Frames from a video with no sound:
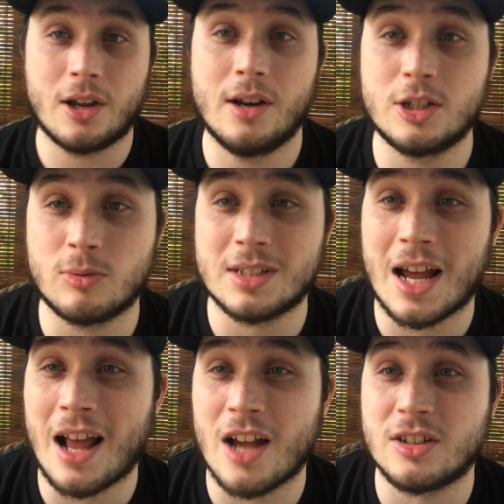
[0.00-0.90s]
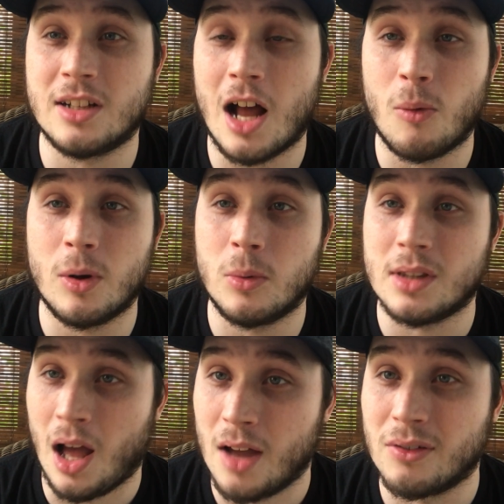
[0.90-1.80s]
in this one, Tanahashi did not win with the
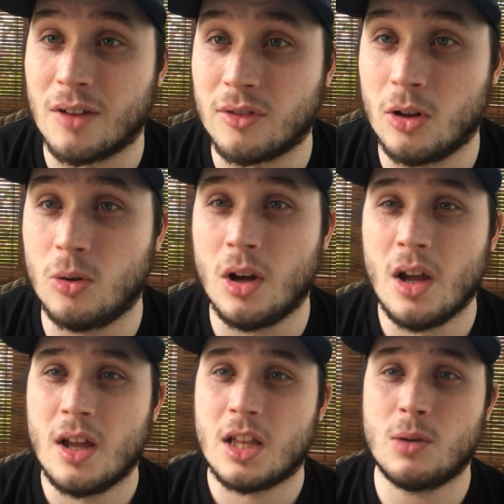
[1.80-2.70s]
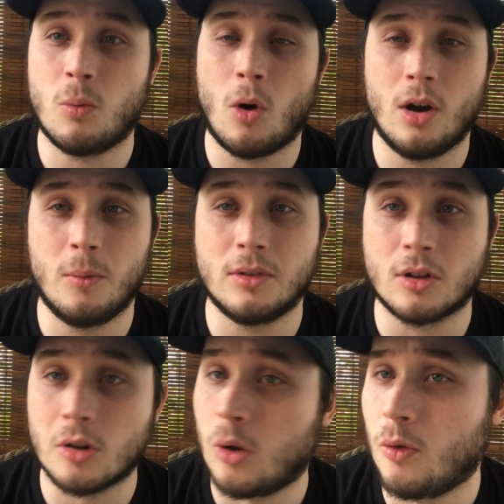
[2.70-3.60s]
high fly flow. He won with the
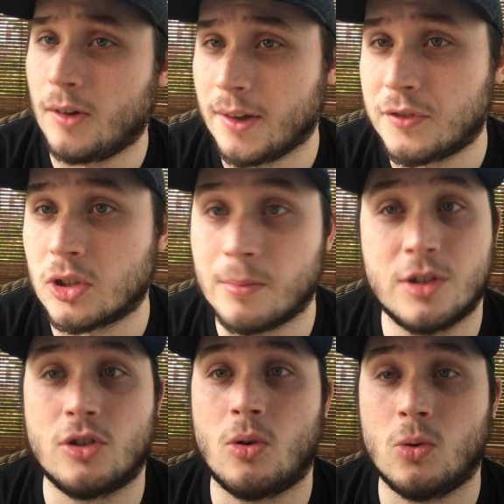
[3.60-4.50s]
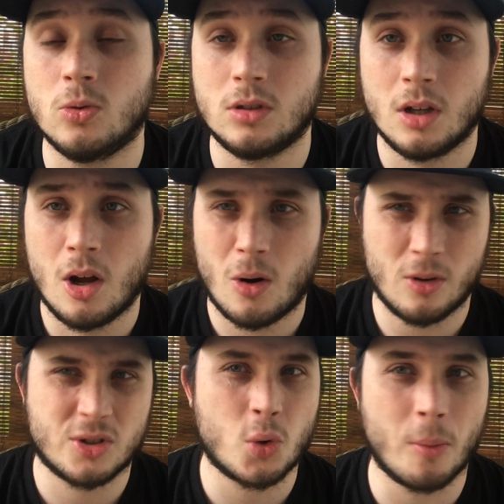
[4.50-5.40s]
cloverleaf submission hold, or
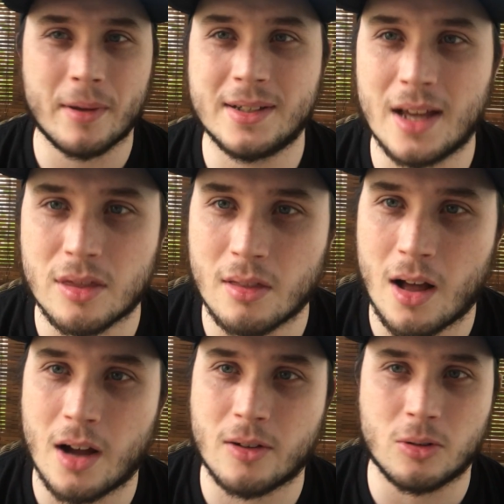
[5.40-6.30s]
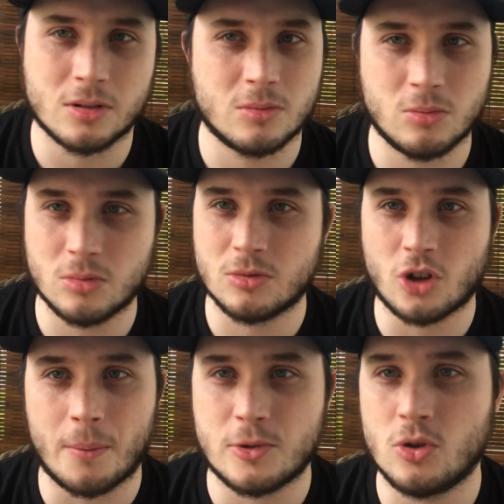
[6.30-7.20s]
the scorpion deathlock, or
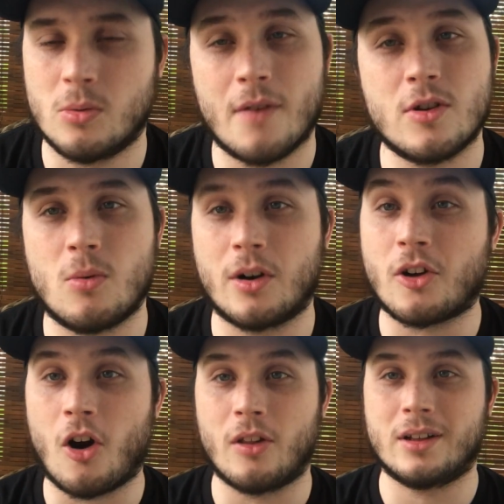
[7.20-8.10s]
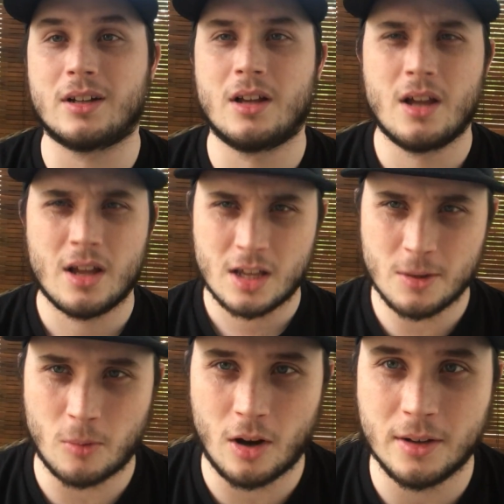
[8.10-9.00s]
sharpshooter, whatever you want to call it. He
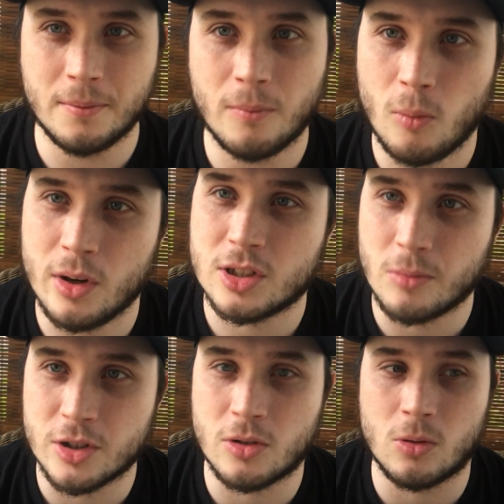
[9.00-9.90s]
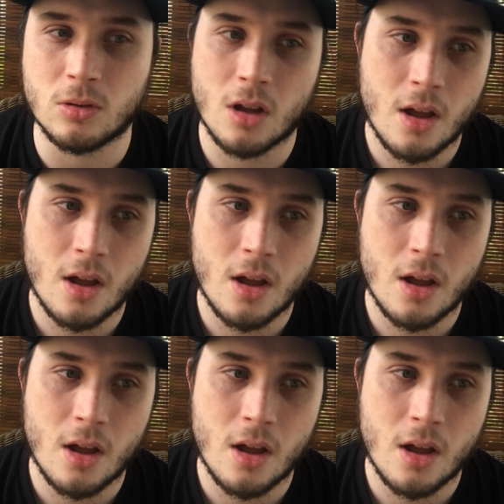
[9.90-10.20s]
won with a submission hold.